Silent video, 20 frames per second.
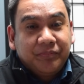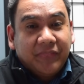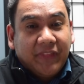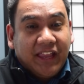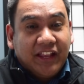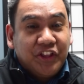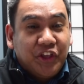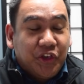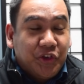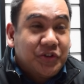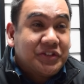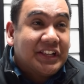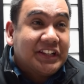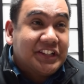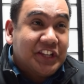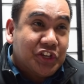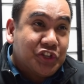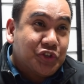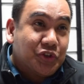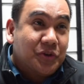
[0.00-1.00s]
and you use a
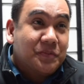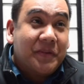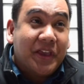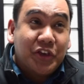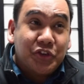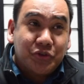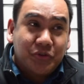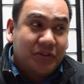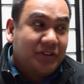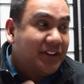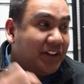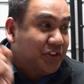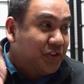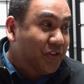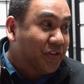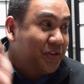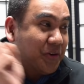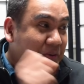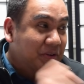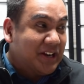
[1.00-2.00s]
tissue, make sure that
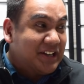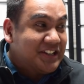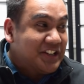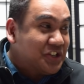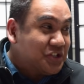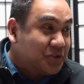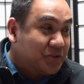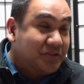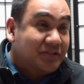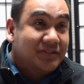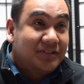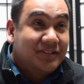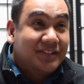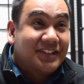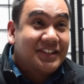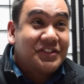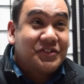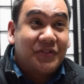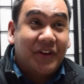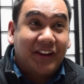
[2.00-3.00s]
you throw the tissue
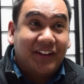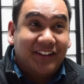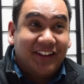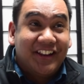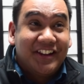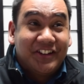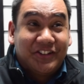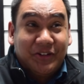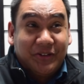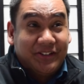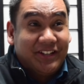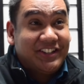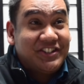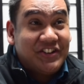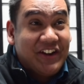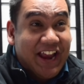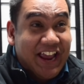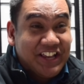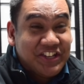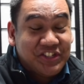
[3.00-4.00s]
straight into the
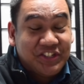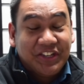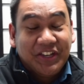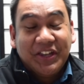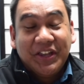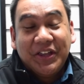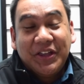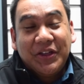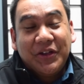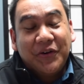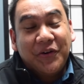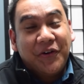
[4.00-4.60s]
trash. Mm-hmm.